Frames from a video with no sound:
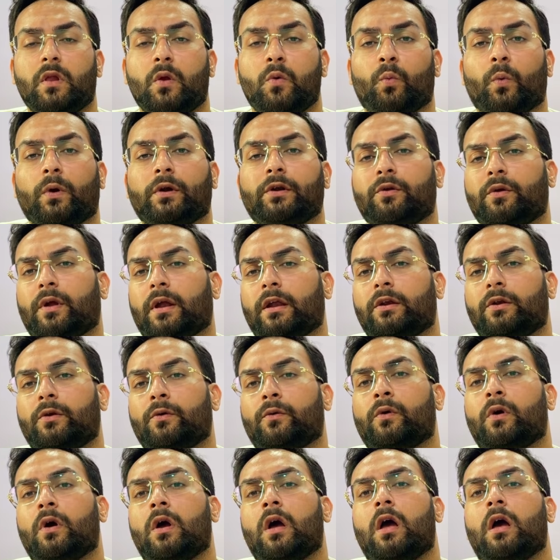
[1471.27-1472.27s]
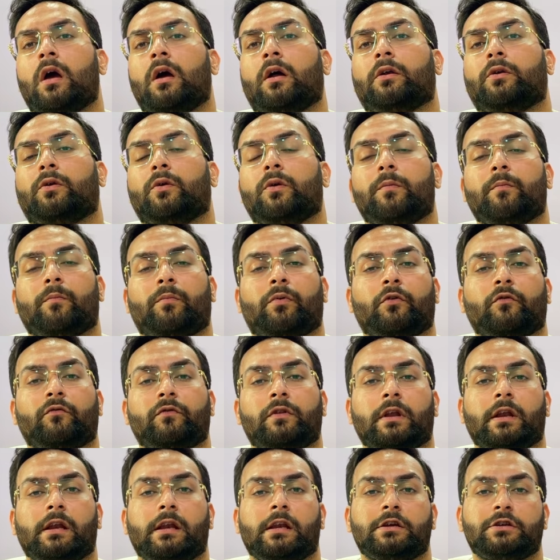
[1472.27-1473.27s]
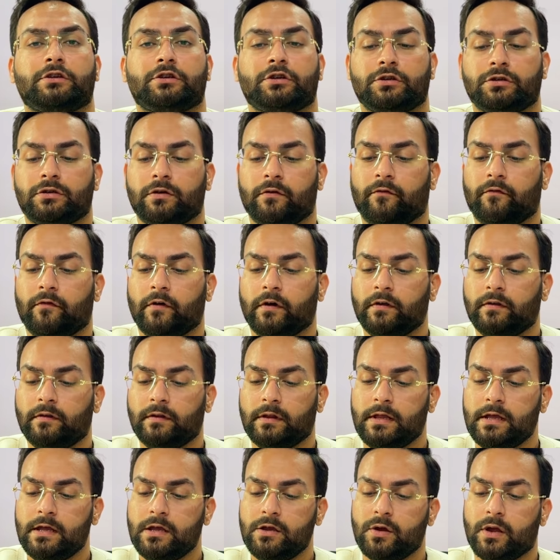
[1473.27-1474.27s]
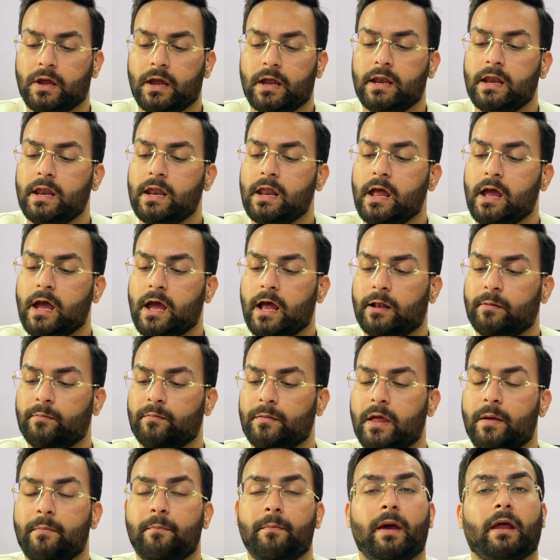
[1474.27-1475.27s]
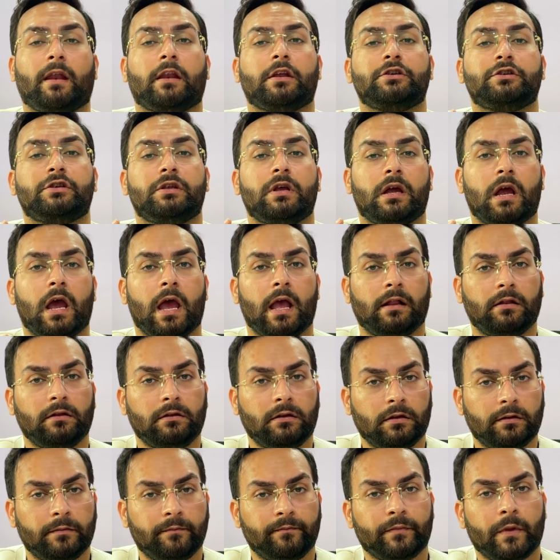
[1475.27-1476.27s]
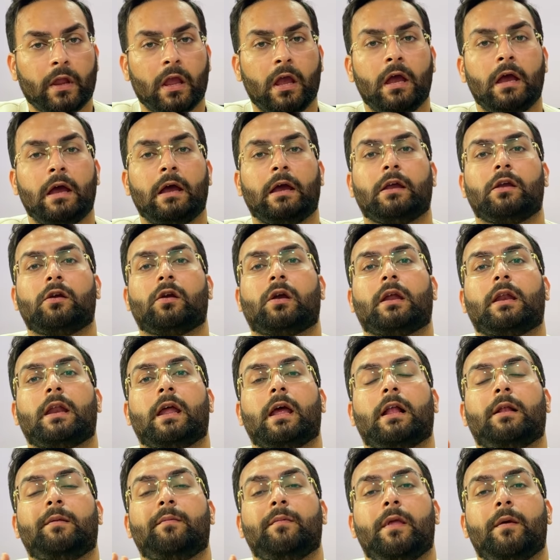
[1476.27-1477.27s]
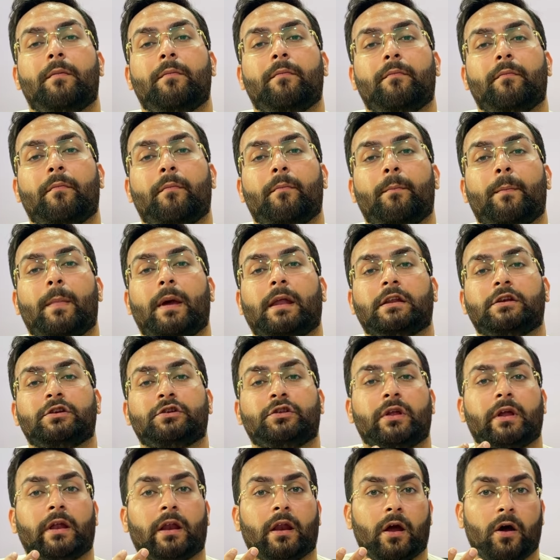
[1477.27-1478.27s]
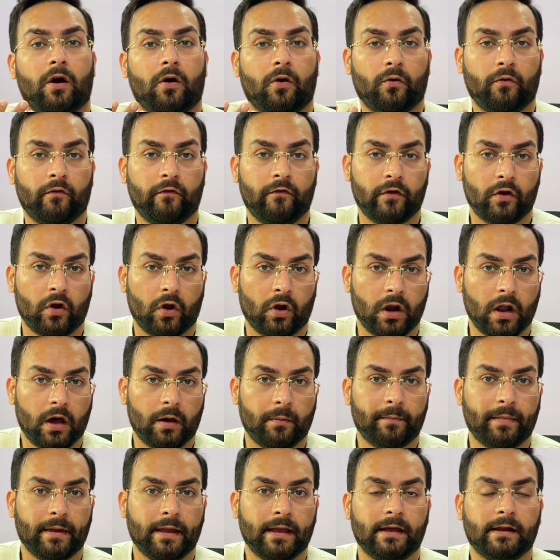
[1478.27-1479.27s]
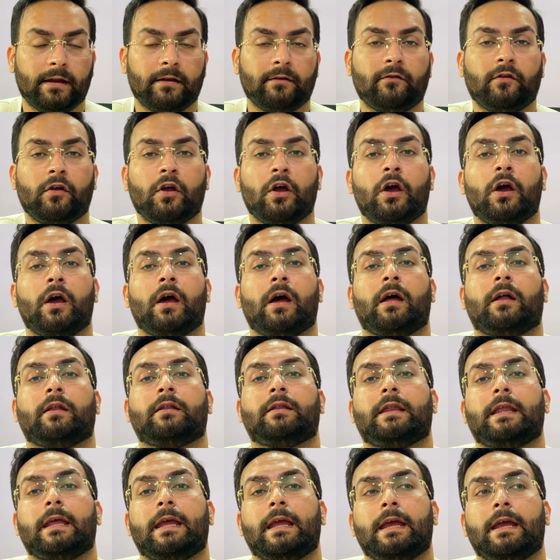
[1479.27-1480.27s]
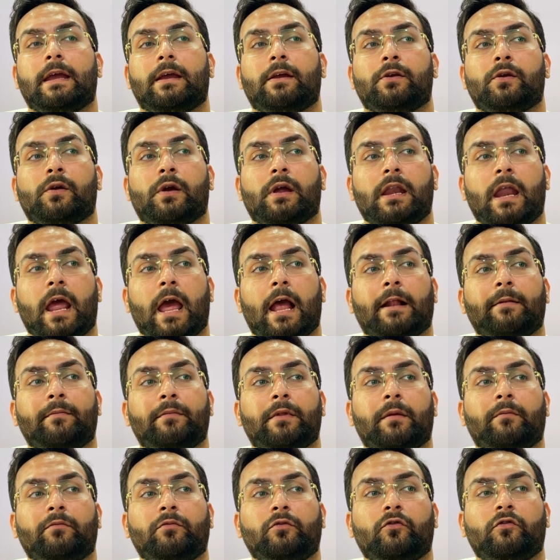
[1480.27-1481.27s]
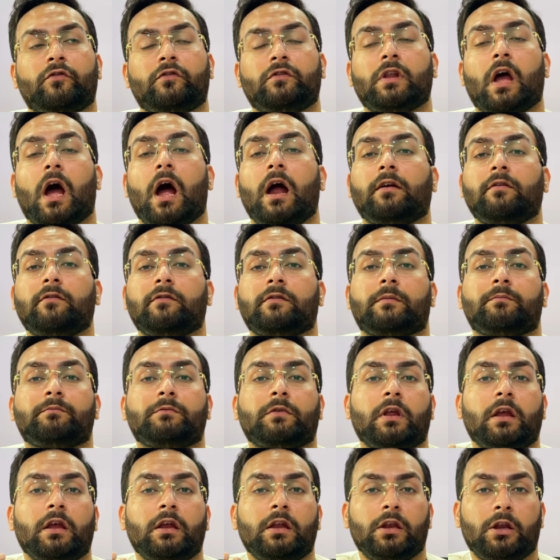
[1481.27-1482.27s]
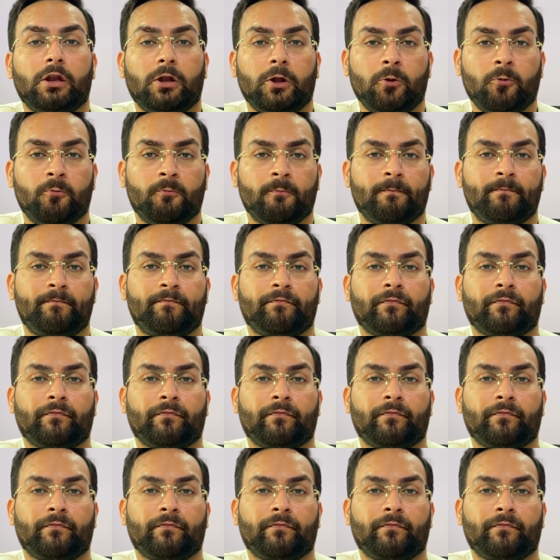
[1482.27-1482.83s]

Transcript: What you can do to improve the relationship, firstly you can help them manage their health, you can help them manage their overall appearance. You can help them to start something new,